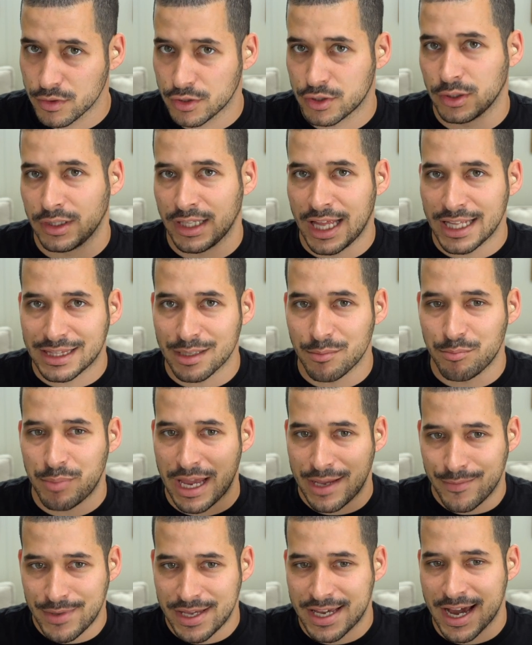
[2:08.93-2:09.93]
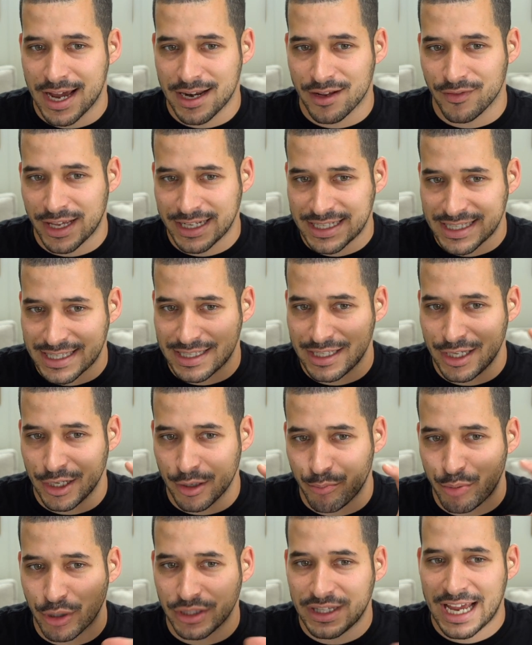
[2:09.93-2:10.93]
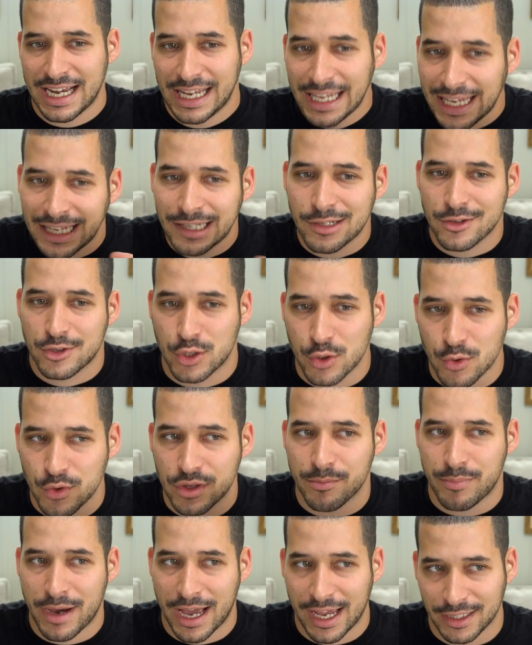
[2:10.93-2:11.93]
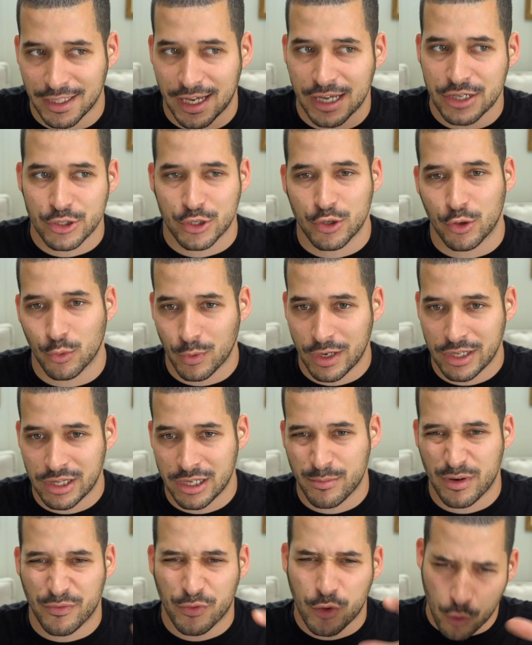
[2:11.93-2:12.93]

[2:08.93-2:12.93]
So let the baby kind of like, you know, put that into the biological rhythm, of